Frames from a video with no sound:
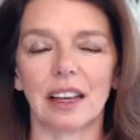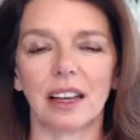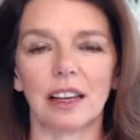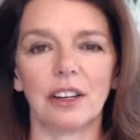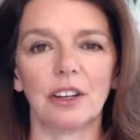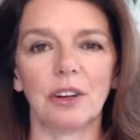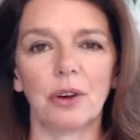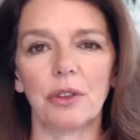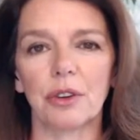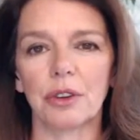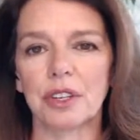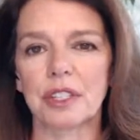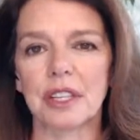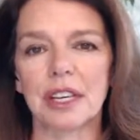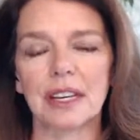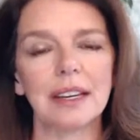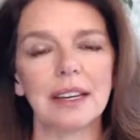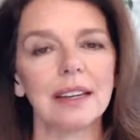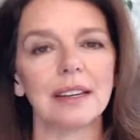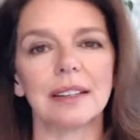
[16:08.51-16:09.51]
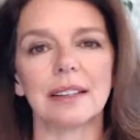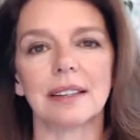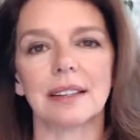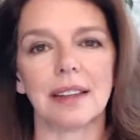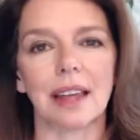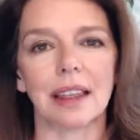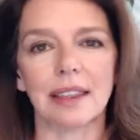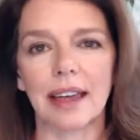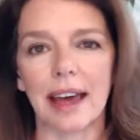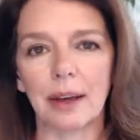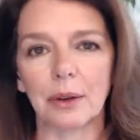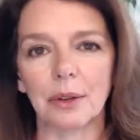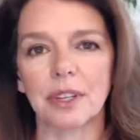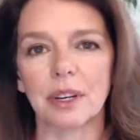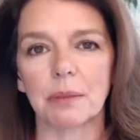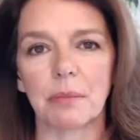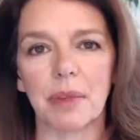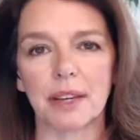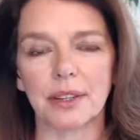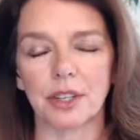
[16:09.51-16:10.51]
they're sending us
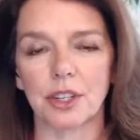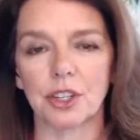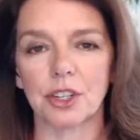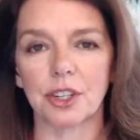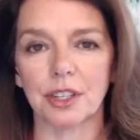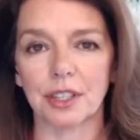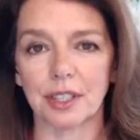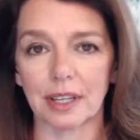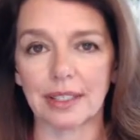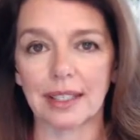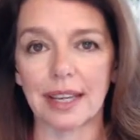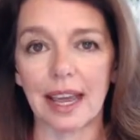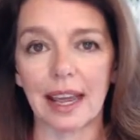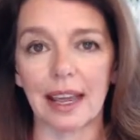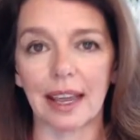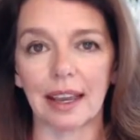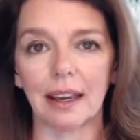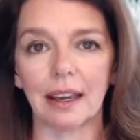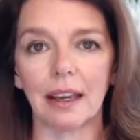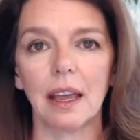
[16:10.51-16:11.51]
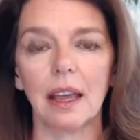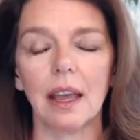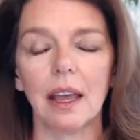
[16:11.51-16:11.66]
1,000 messages a day.